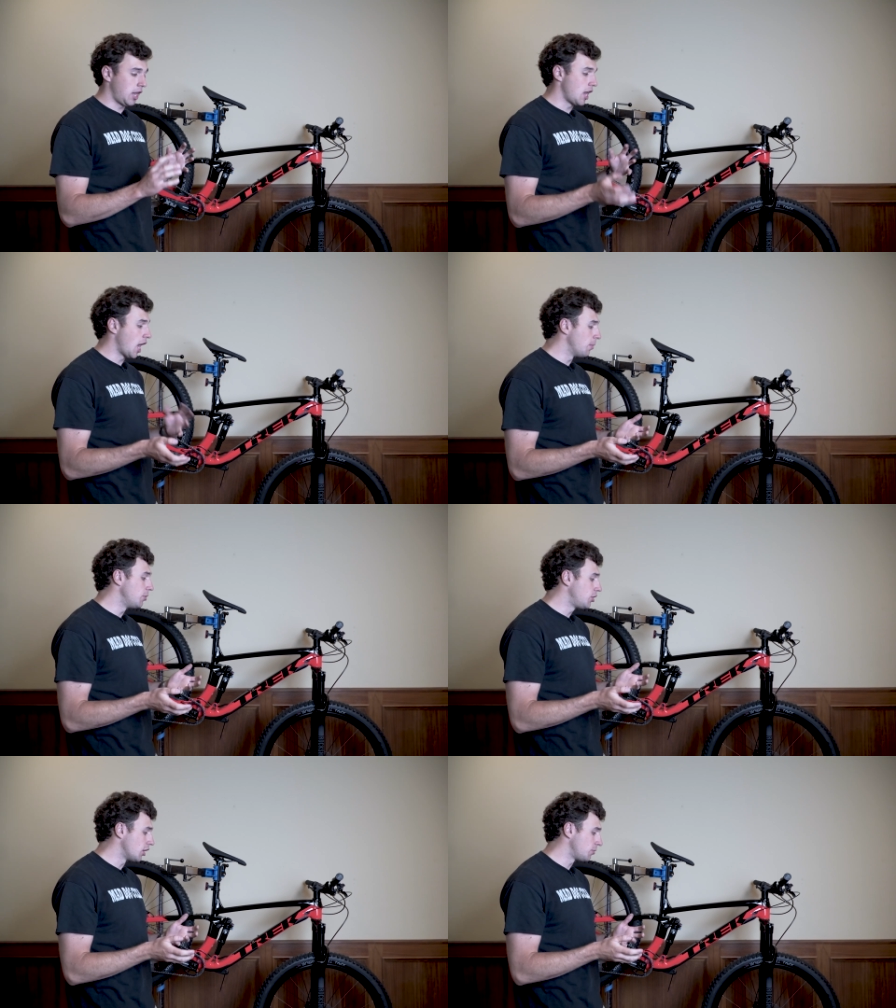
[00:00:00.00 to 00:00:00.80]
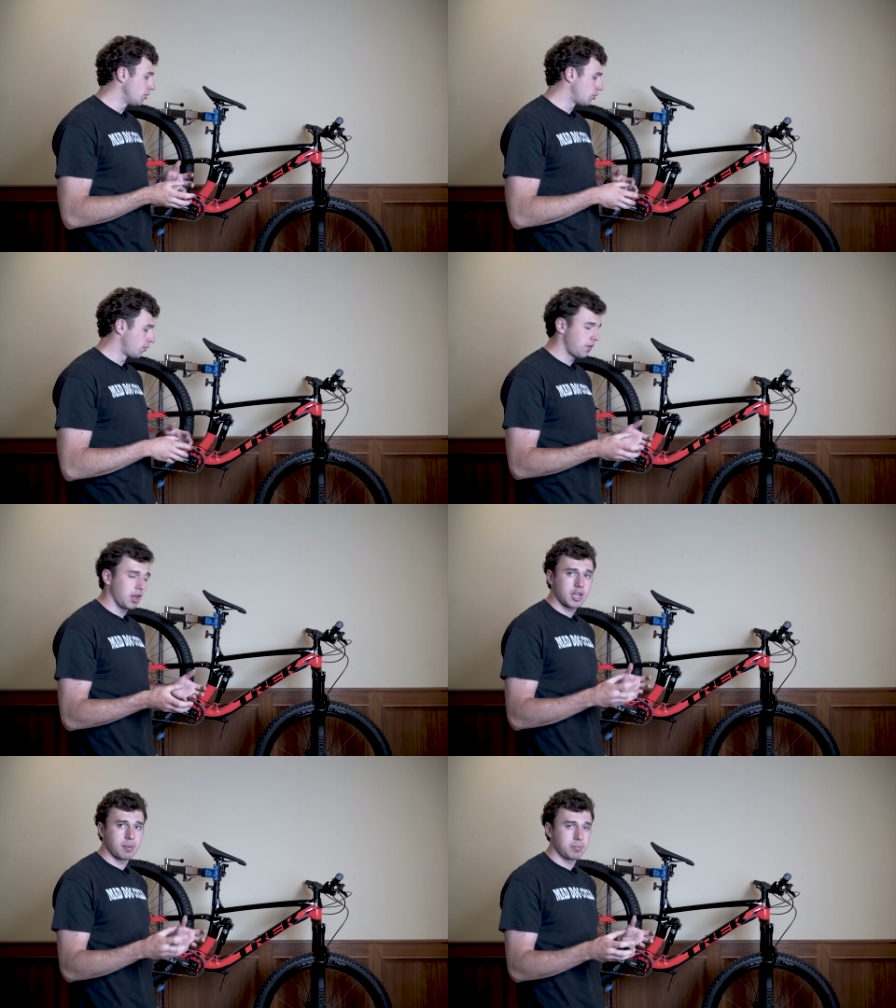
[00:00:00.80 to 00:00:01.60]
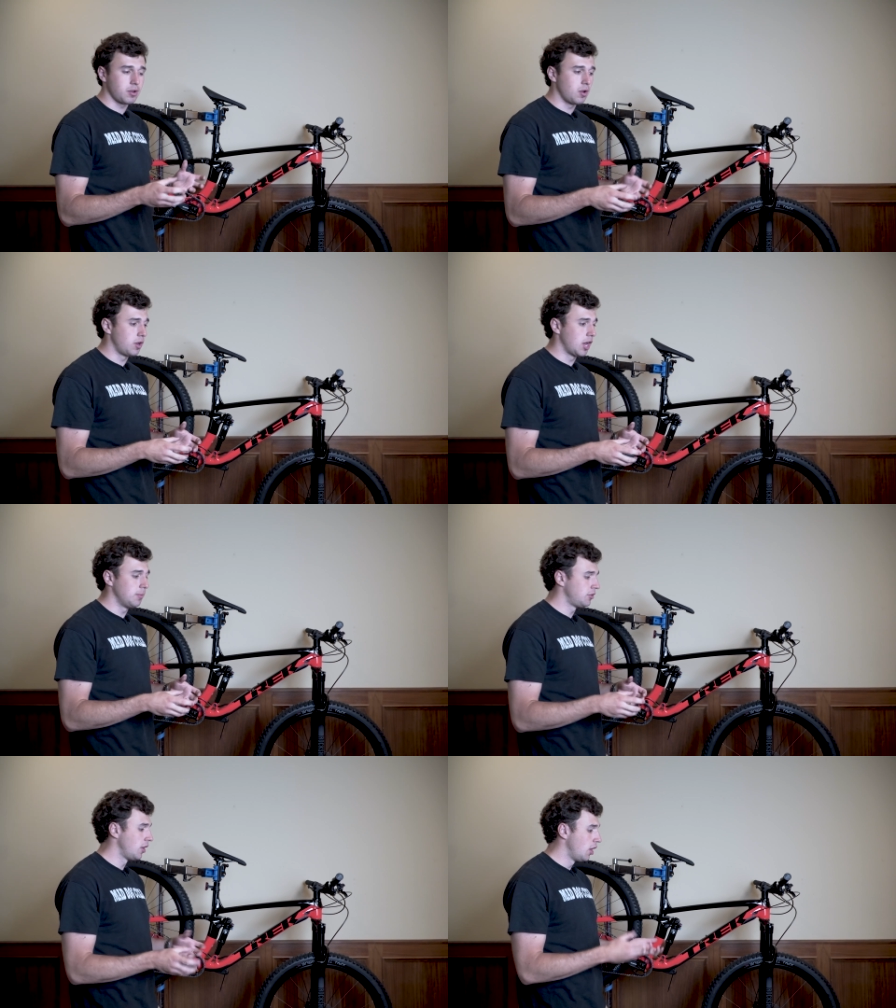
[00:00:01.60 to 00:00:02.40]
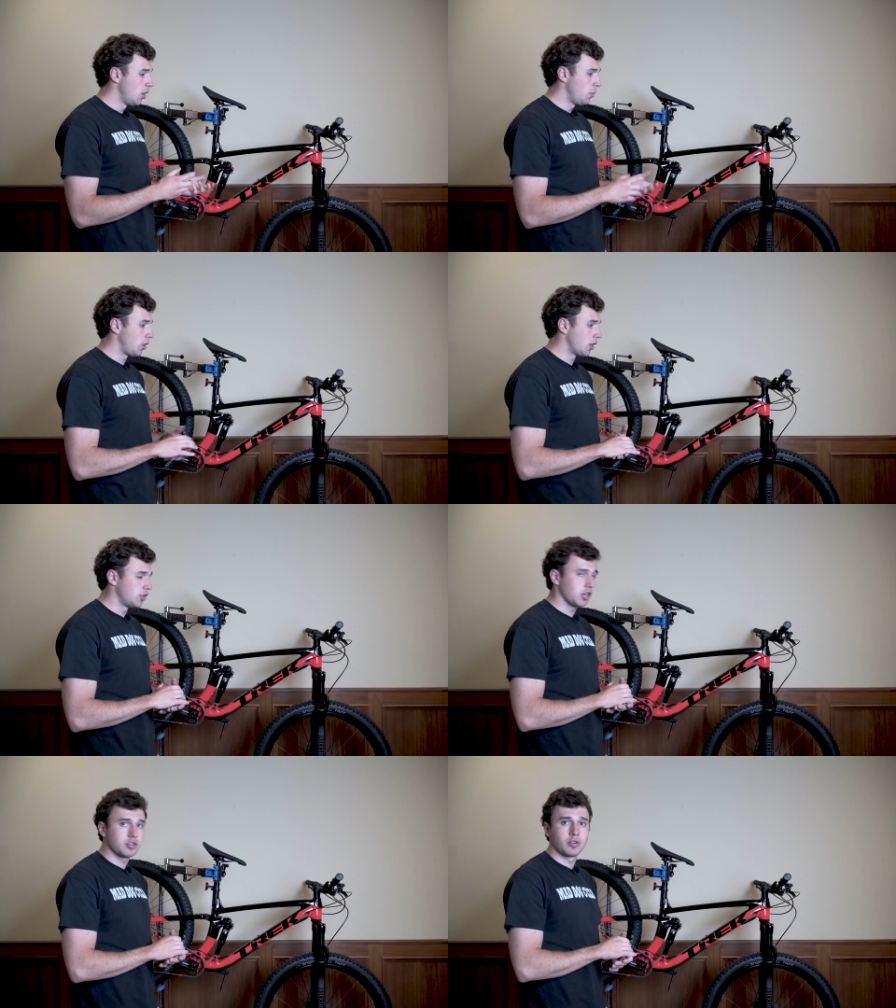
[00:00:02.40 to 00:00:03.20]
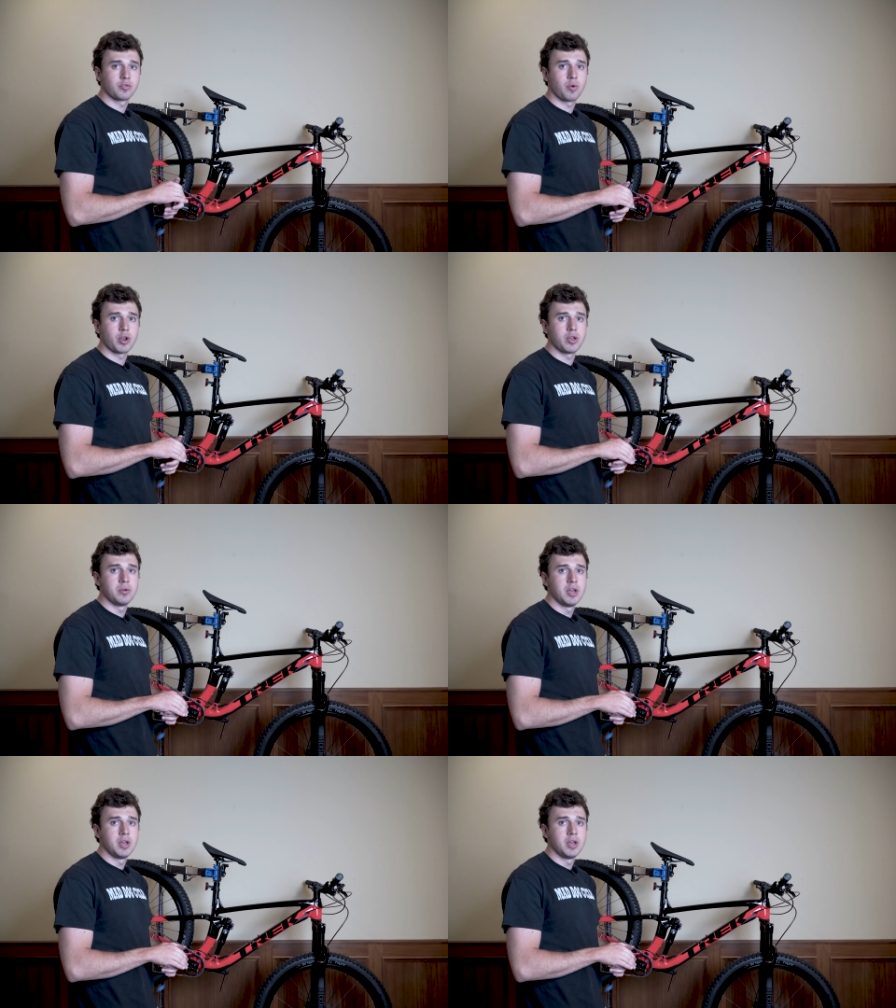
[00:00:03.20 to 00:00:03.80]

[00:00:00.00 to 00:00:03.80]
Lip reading: any hub adjustments. So if you've got cup and cone hubs, we can adjust those for you.